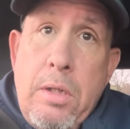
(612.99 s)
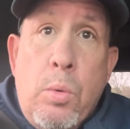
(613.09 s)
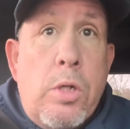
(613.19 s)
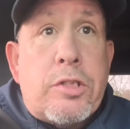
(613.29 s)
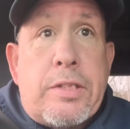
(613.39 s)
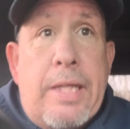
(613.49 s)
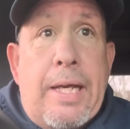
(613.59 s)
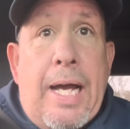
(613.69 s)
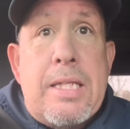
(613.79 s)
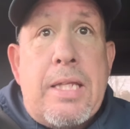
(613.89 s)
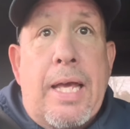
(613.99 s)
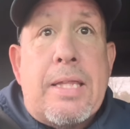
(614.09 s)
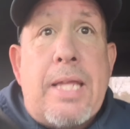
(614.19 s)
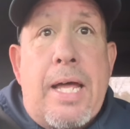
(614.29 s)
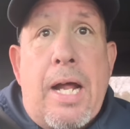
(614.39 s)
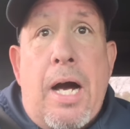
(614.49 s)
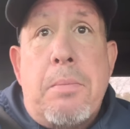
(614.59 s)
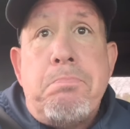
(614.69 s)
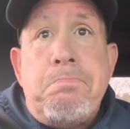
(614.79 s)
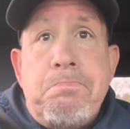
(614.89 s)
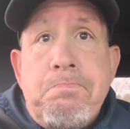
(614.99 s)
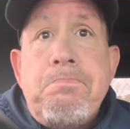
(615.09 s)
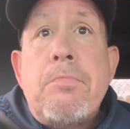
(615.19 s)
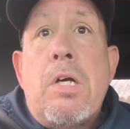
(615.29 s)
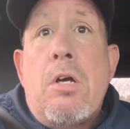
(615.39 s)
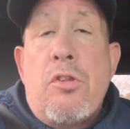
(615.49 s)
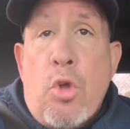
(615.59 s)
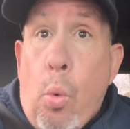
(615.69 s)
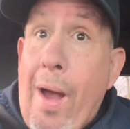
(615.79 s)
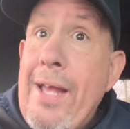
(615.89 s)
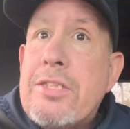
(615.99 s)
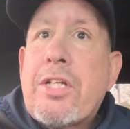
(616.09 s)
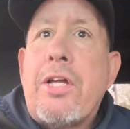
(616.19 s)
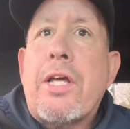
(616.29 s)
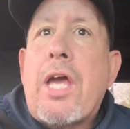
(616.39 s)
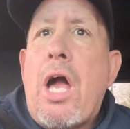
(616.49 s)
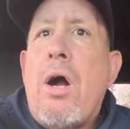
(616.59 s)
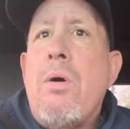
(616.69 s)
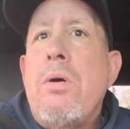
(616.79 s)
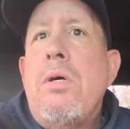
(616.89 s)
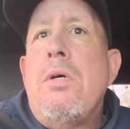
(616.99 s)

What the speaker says: we'll see. I think that the way it's going to go,